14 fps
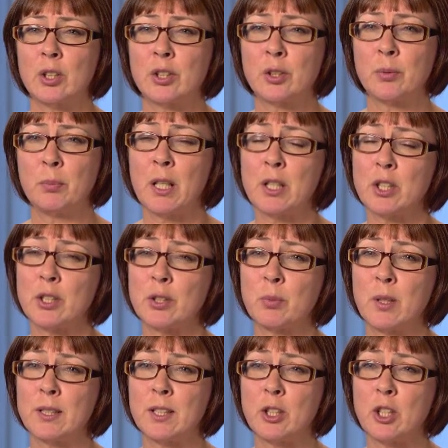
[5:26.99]
some
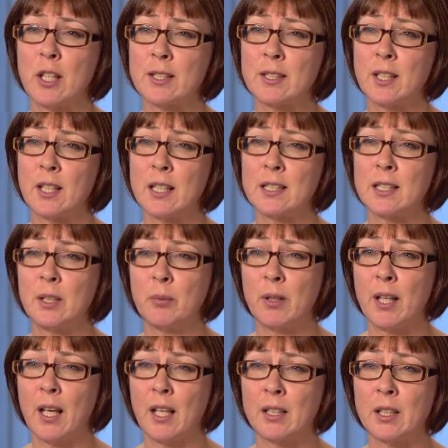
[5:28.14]
patients we suggest that they sleep
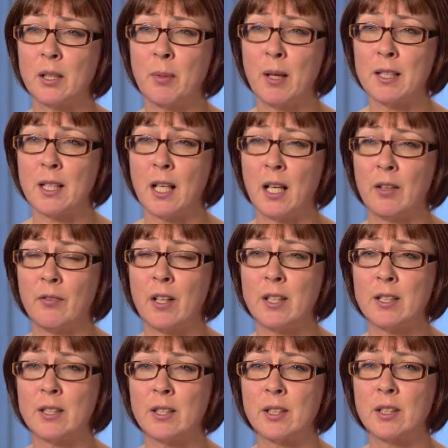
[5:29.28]
with the head of the bed
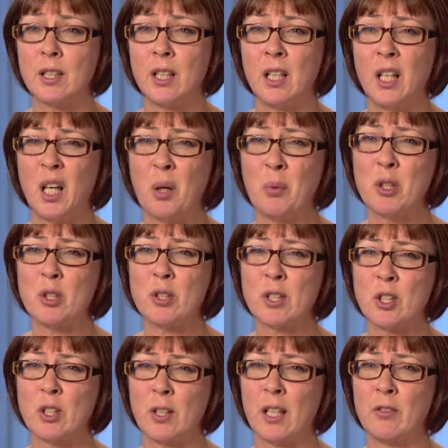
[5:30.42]
elevated, and we
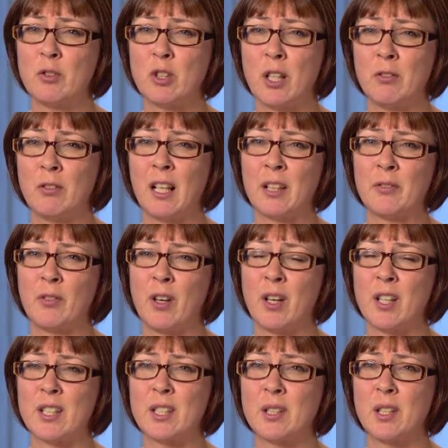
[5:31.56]
just give general
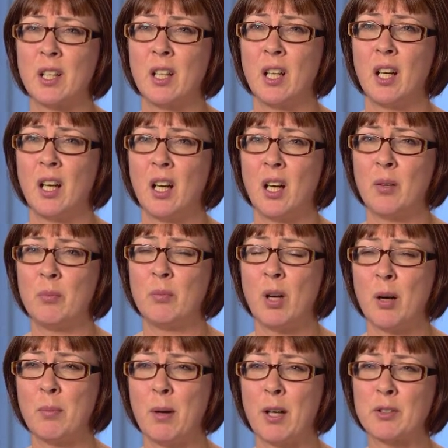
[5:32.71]
advice
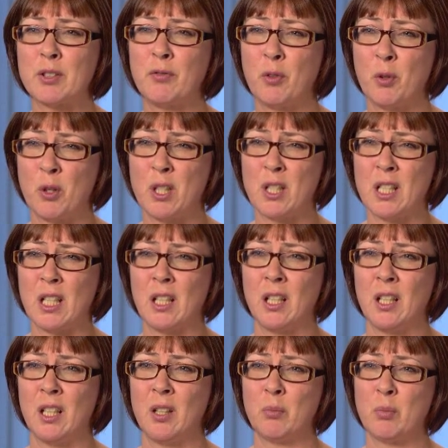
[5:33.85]
about avoiding
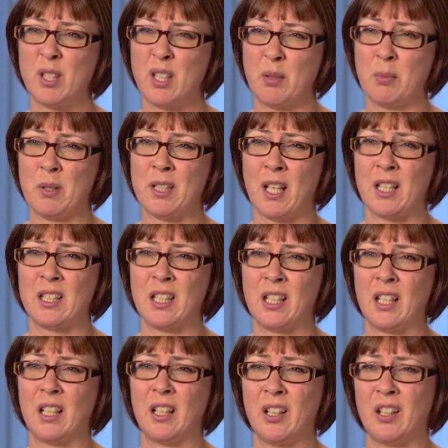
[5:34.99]

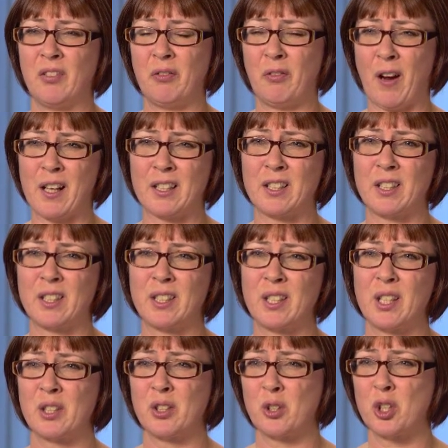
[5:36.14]
precipitating
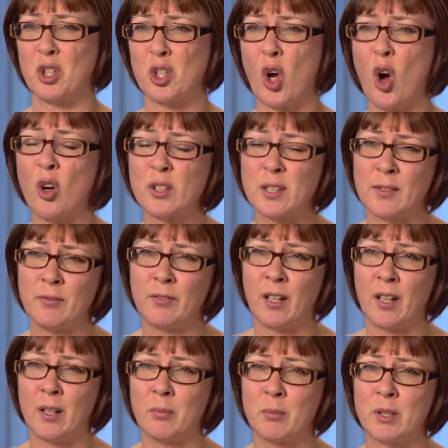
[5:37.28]
factors such as hot
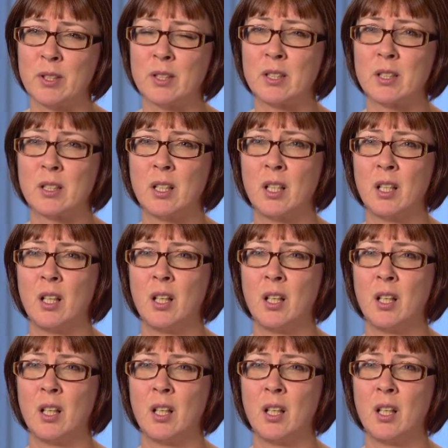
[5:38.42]
environments,